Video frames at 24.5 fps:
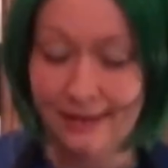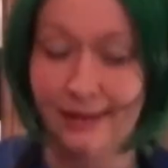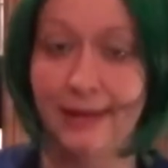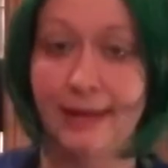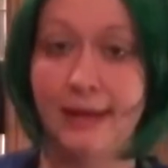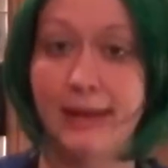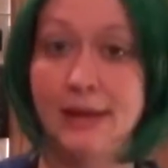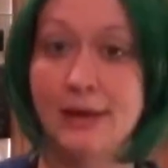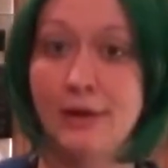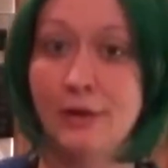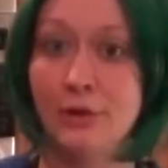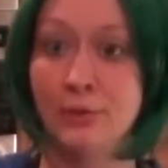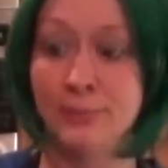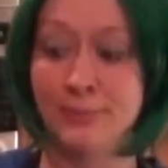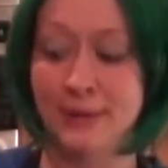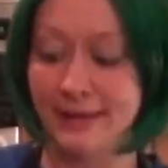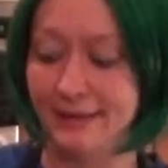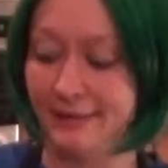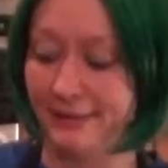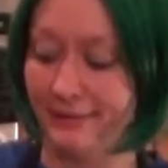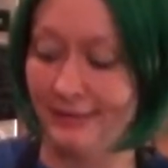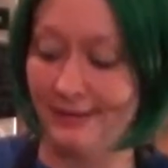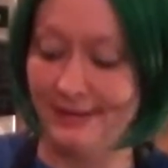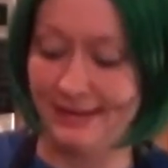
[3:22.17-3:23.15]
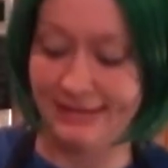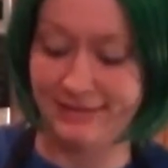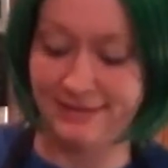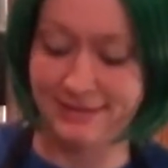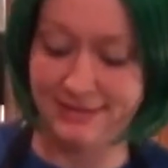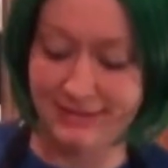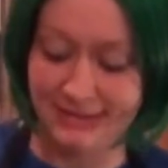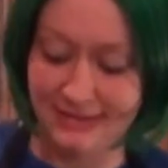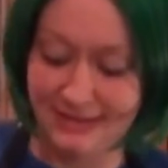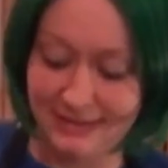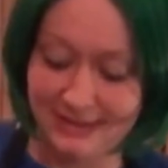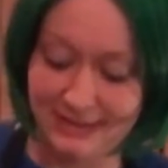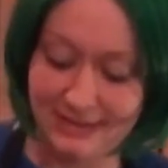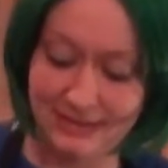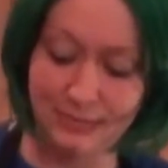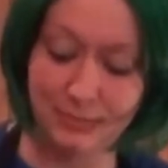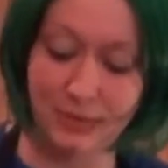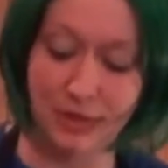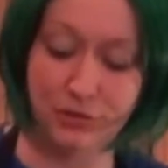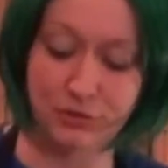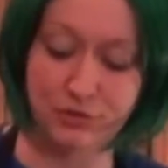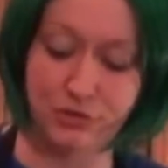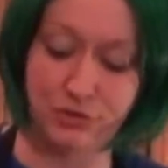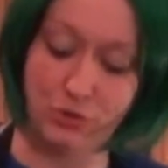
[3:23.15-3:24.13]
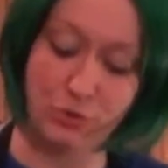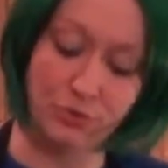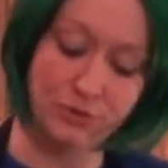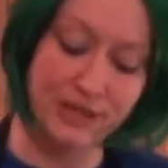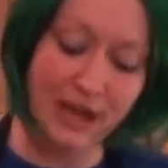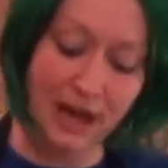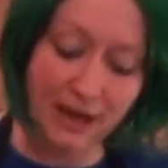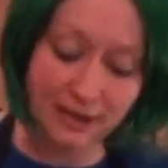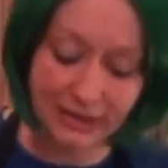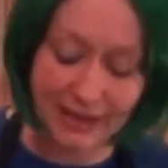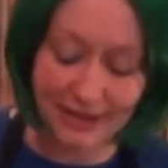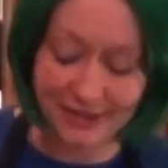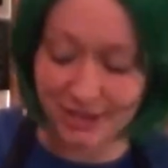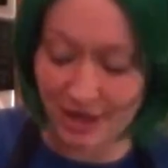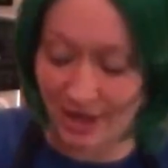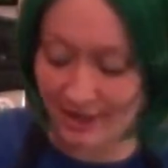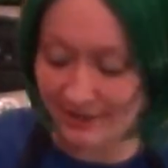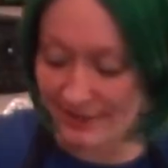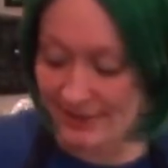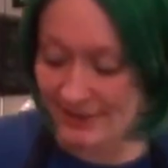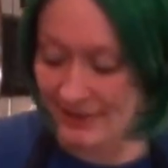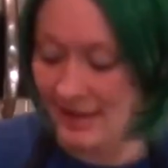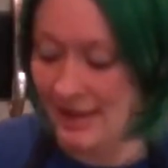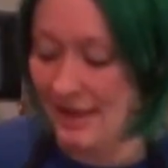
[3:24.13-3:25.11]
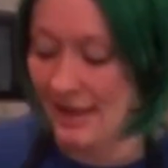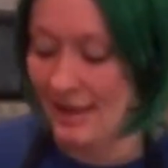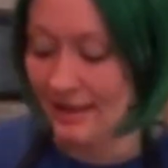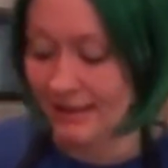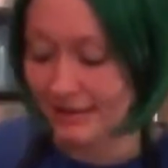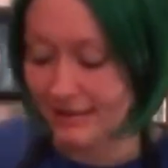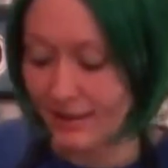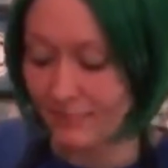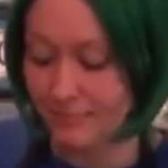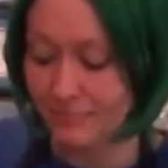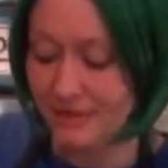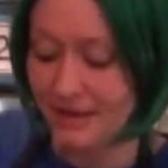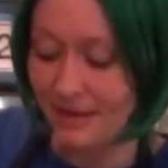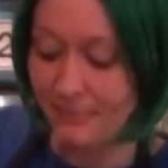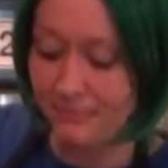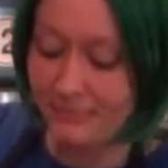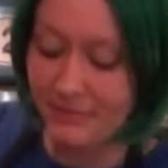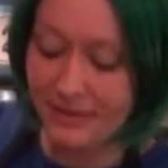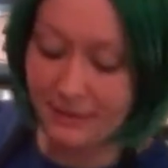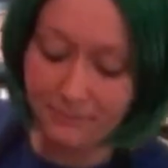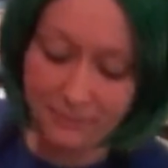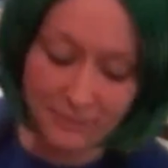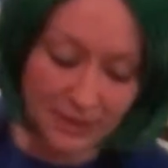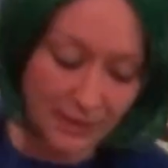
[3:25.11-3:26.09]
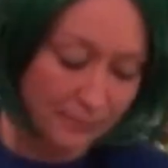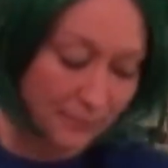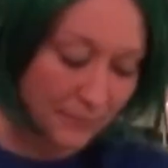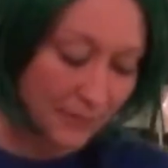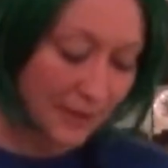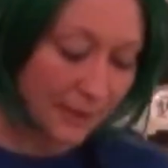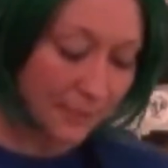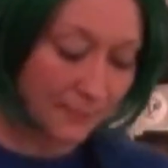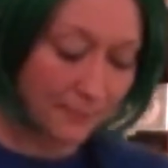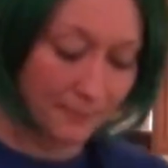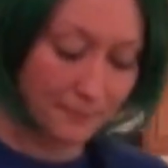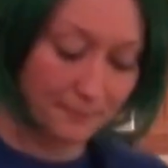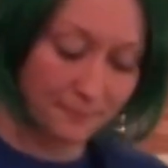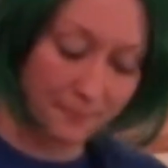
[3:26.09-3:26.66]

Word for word: And oh my goodness, these smell so delicious. Yum, yum, yum, yum, yum.